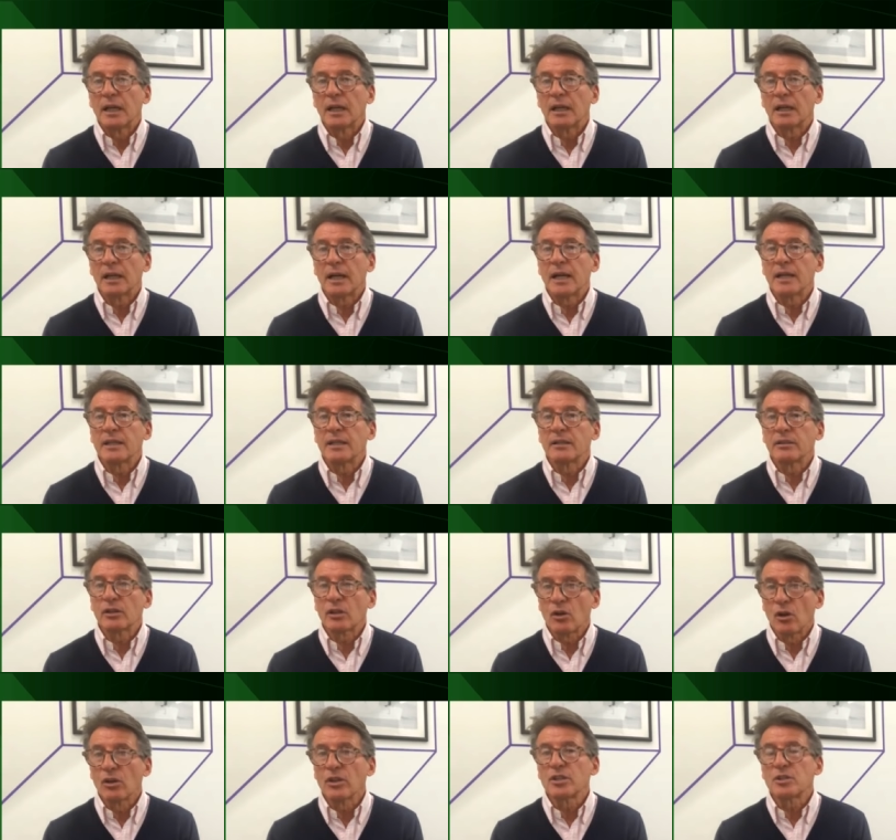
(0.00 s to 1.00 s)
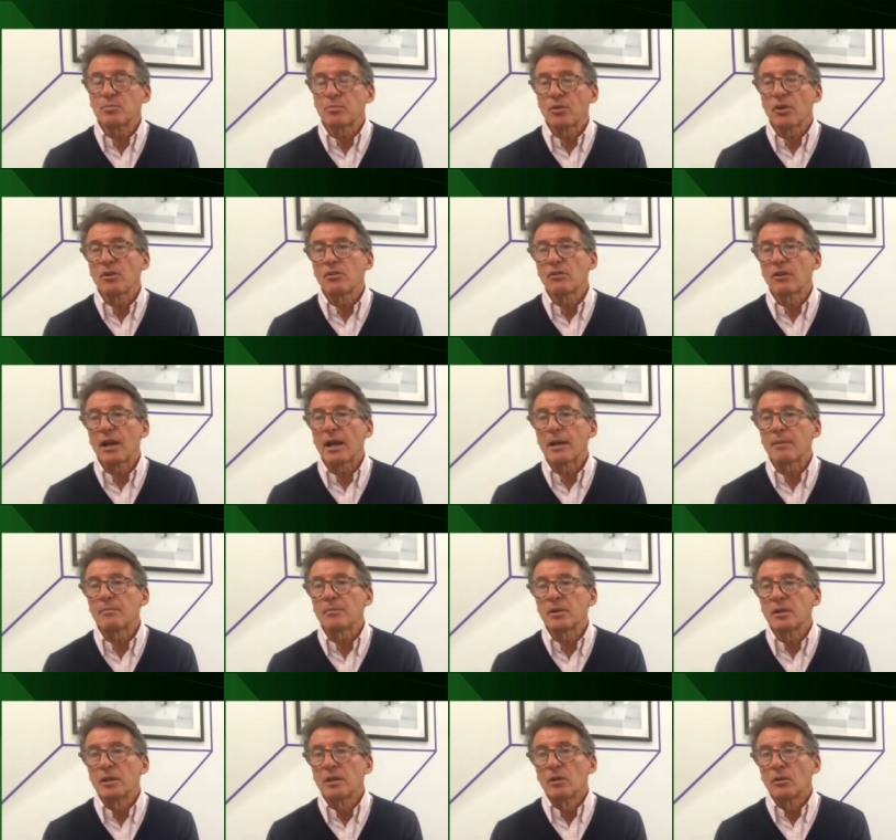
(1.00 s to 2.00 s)
Uh, and in the college program,
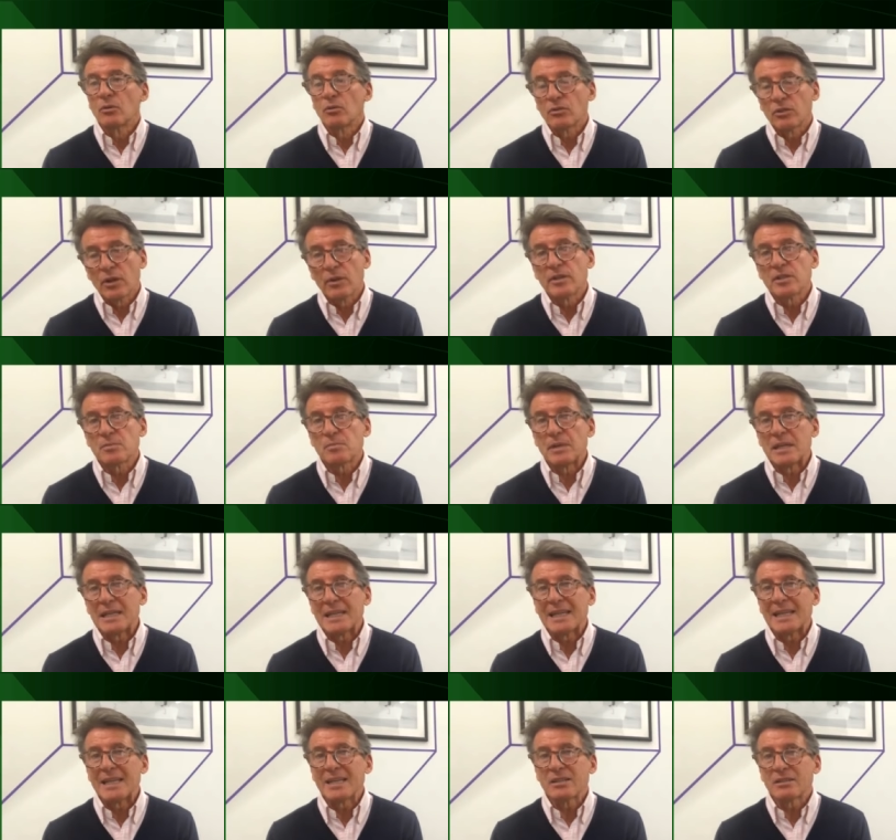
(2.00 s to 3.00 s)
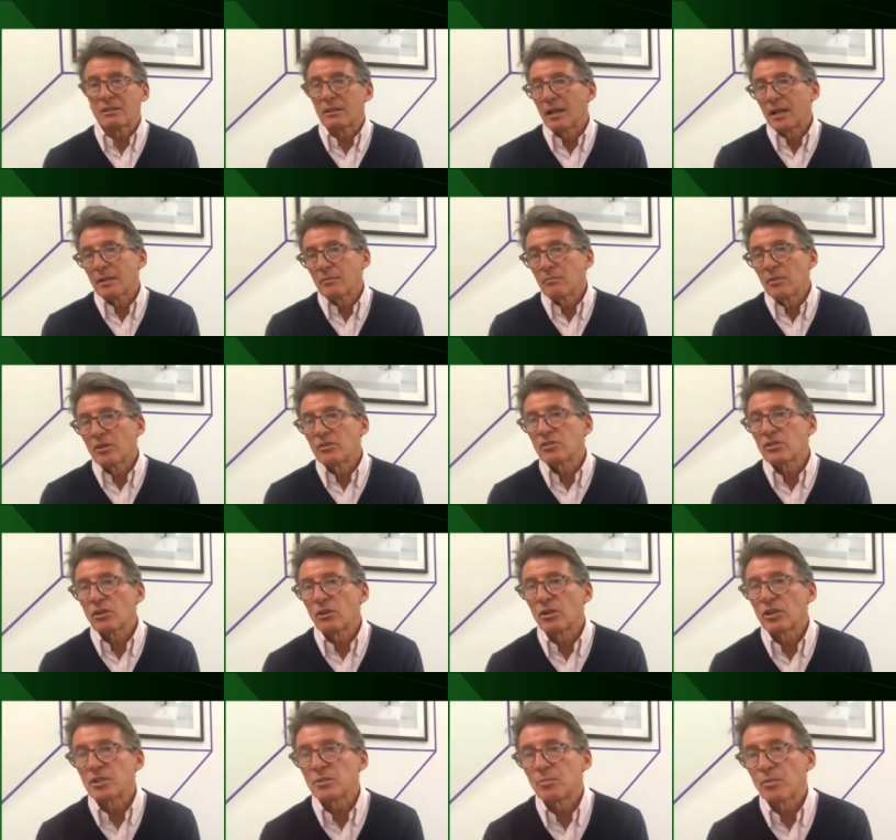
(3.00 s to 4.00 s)
although it's been hit like
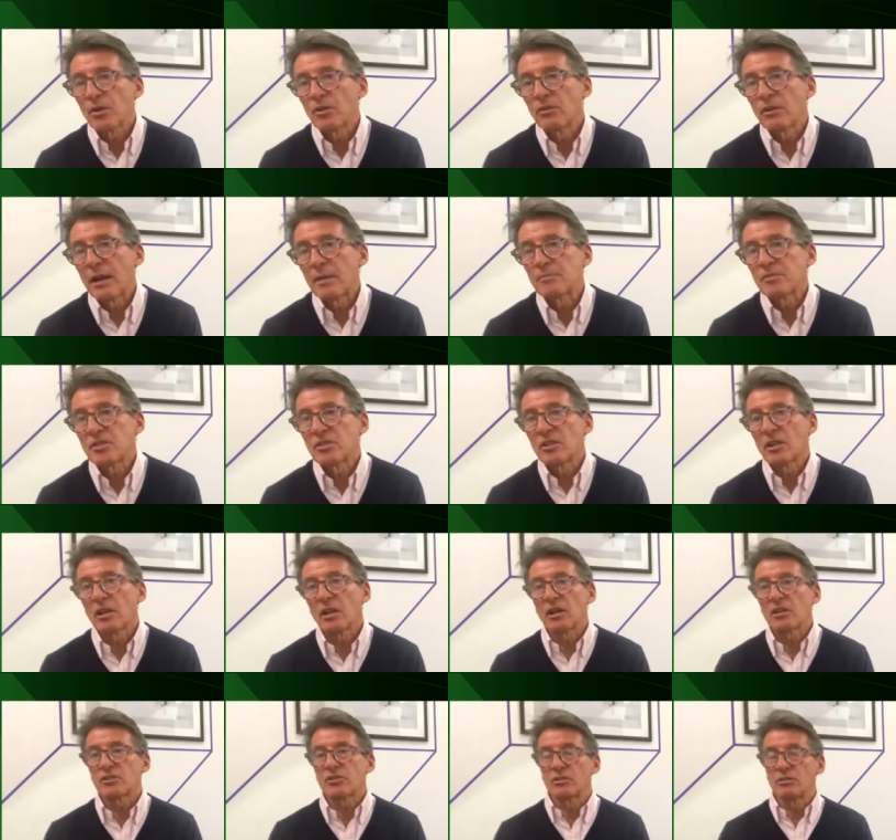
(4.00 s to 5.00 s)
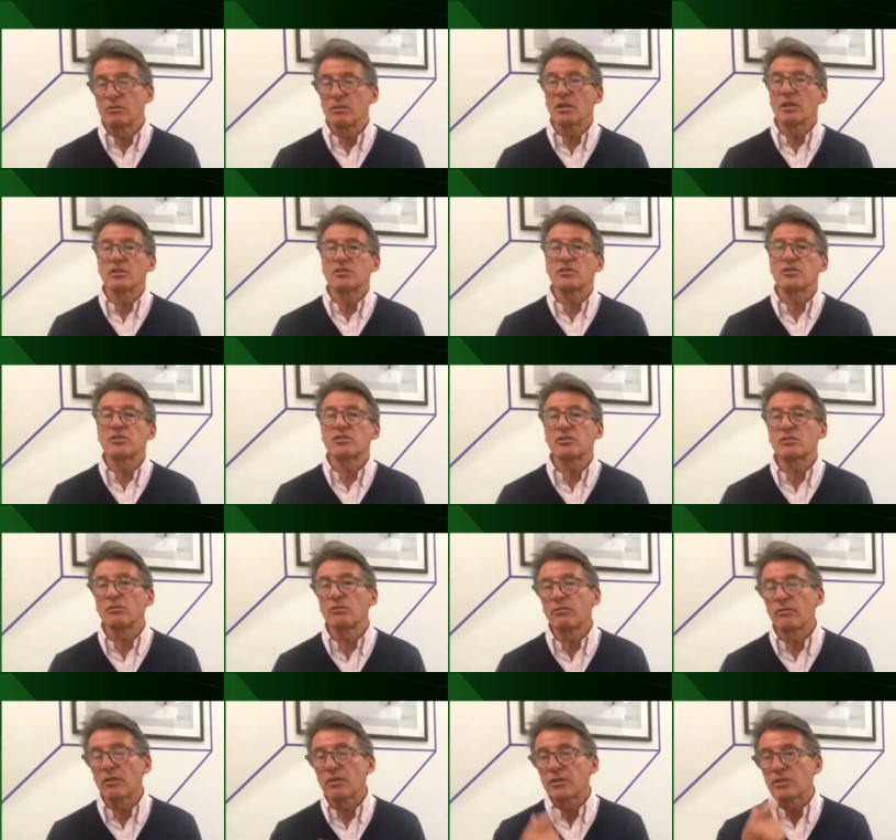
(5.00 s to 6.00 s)
most college programs in the last two years, it's
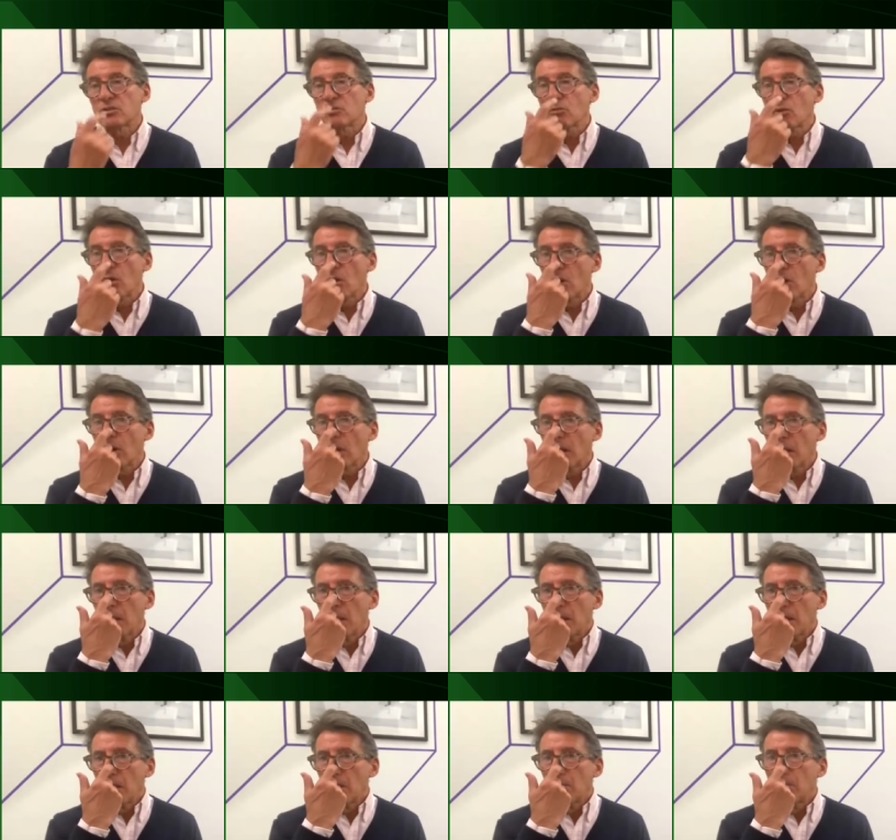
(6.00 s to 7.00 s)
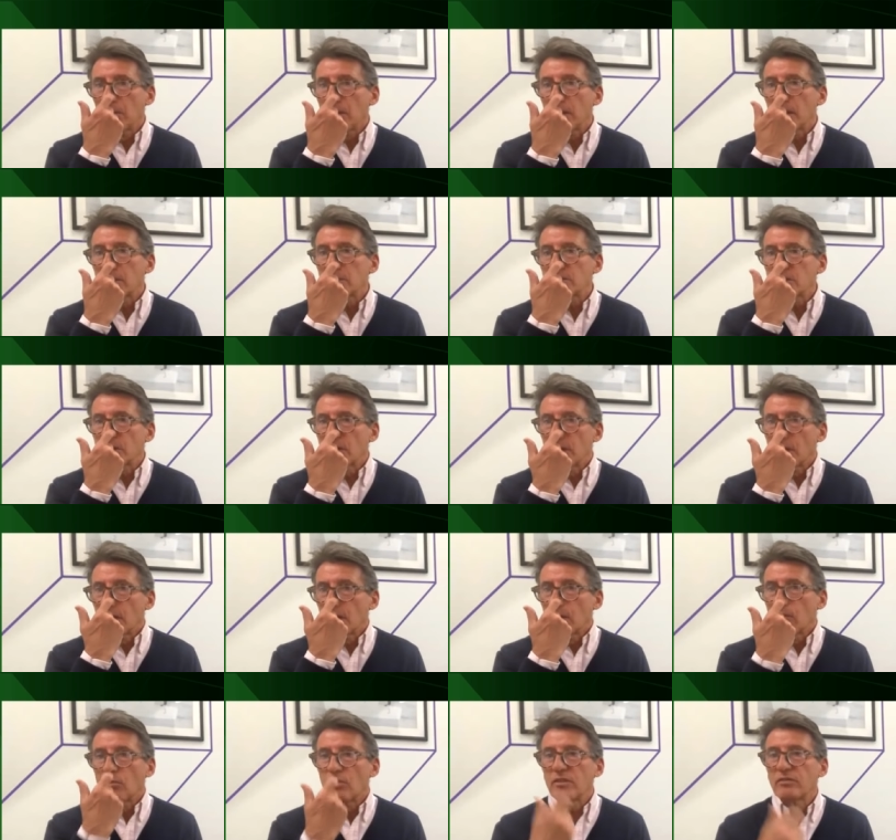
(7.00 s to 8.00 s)
still very strong. But
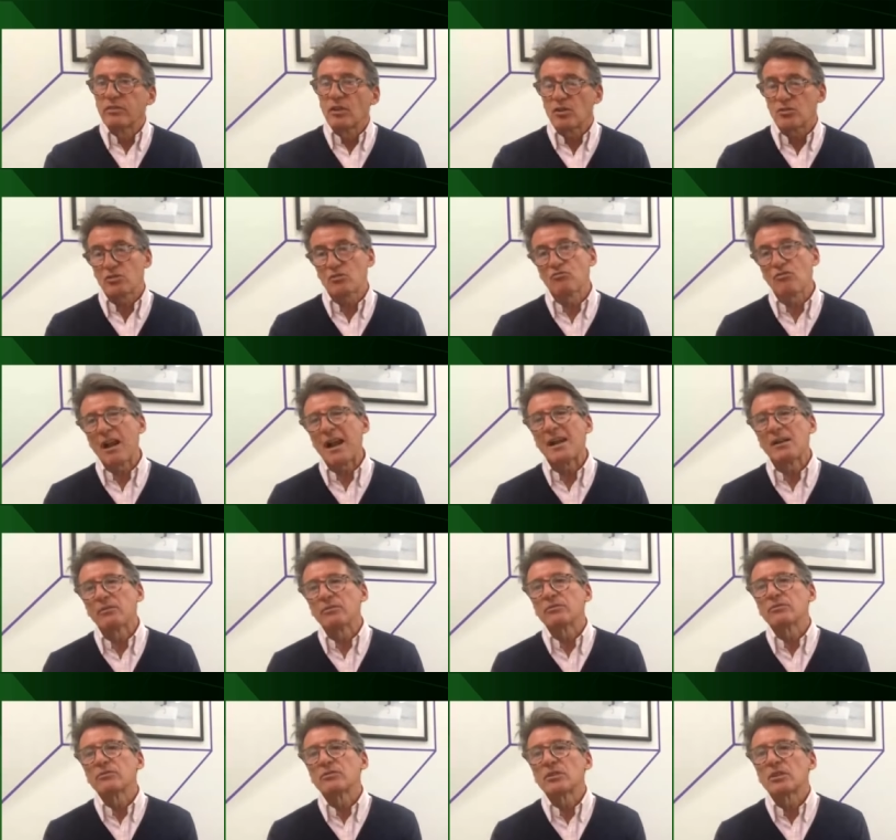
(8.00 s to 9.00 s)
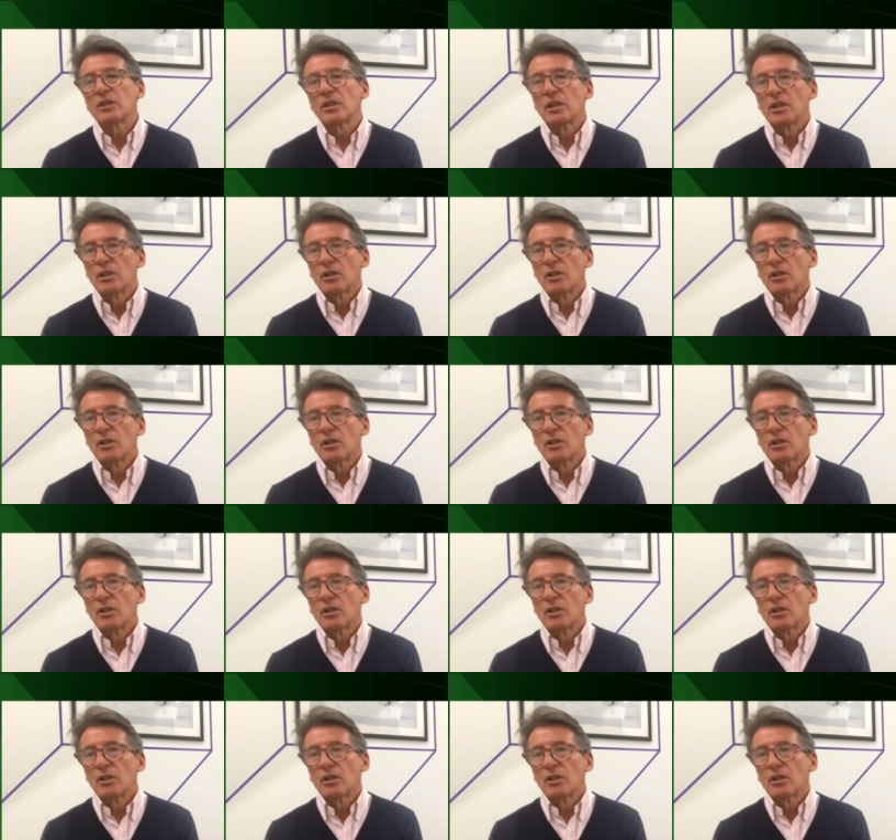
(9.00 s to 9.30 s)
we've lost ground